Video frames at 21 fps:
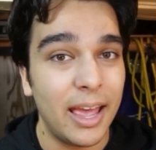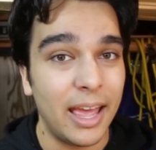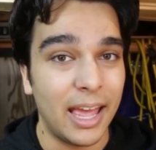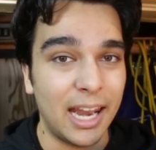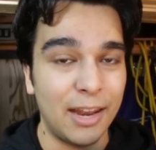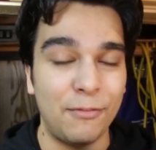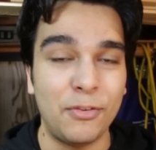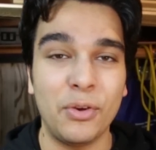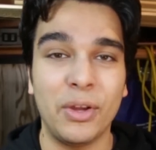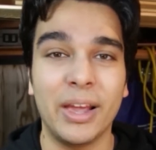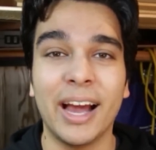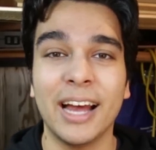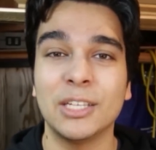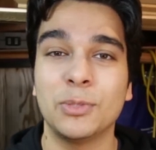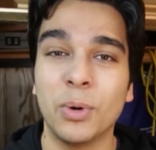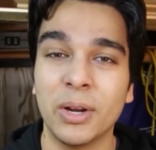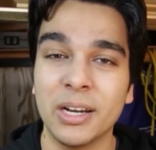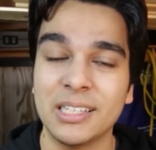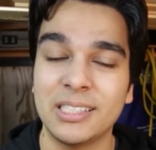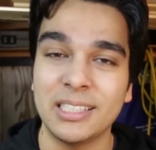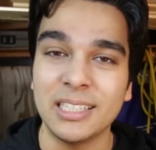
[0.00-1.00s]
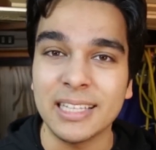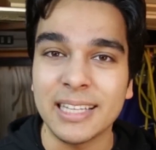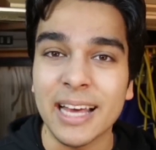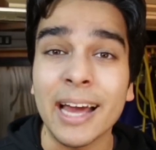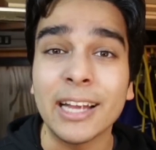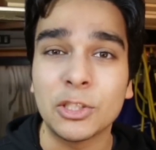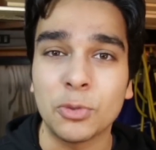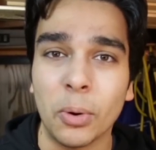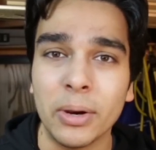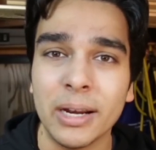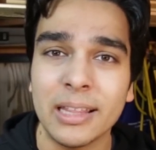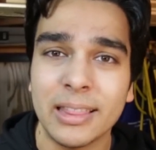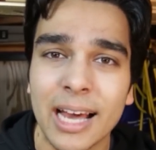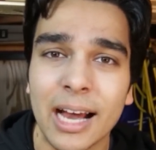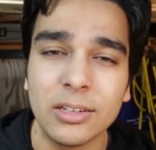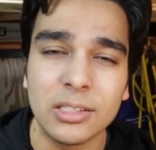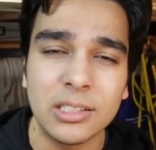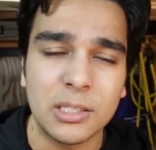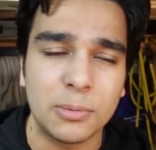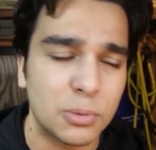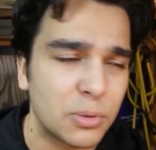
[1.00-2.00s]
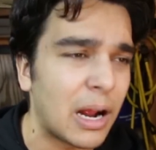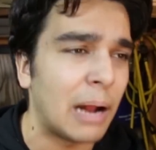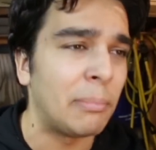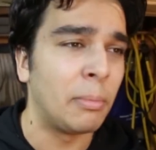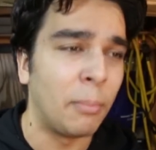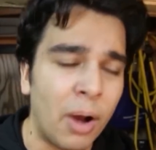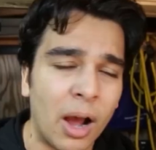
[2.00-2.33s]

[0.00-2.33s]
And if you guys want to see that 20,000 subscriber